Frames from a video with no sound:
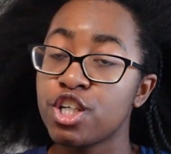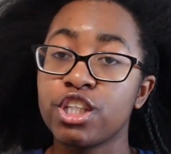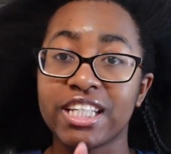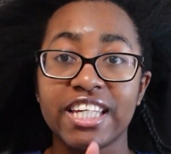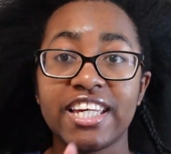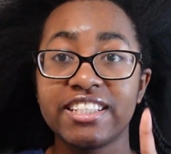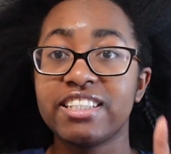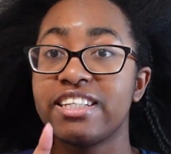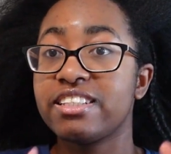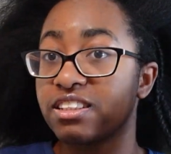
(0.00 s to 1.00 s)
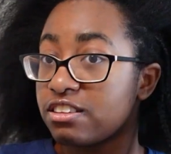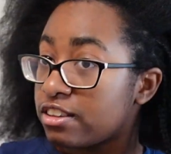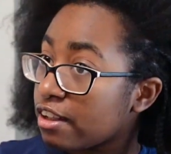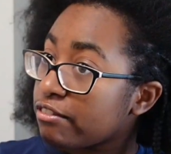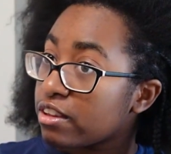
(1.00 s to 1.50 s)
The key to this is
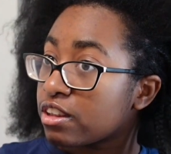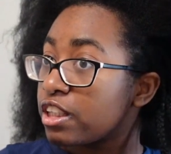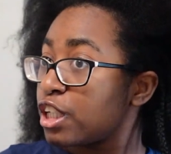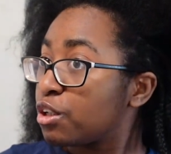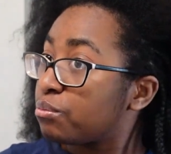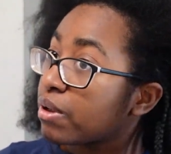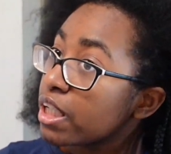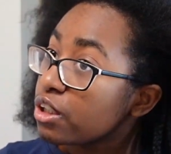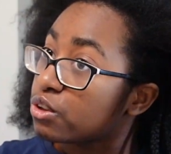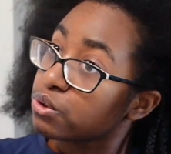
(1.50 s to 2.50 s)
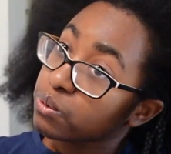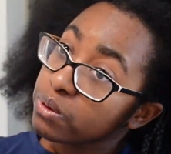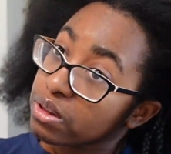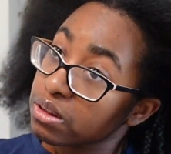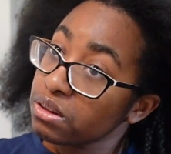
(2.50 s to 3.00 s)
definitely making
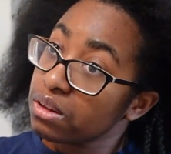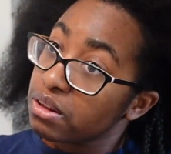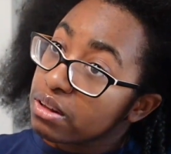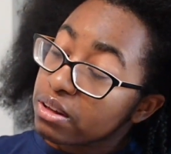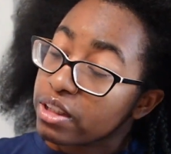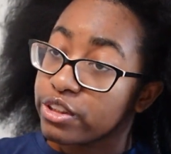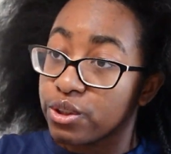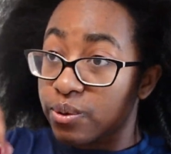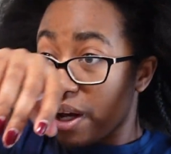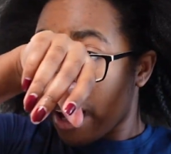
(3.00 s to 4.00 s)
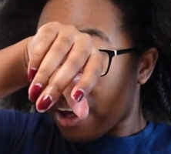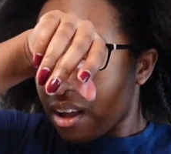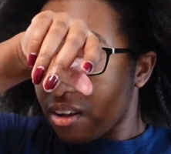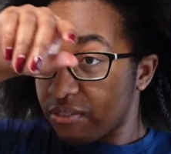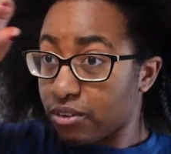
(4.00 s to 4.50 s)
sure that you
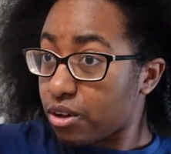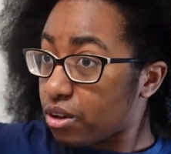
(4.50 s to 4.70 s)
have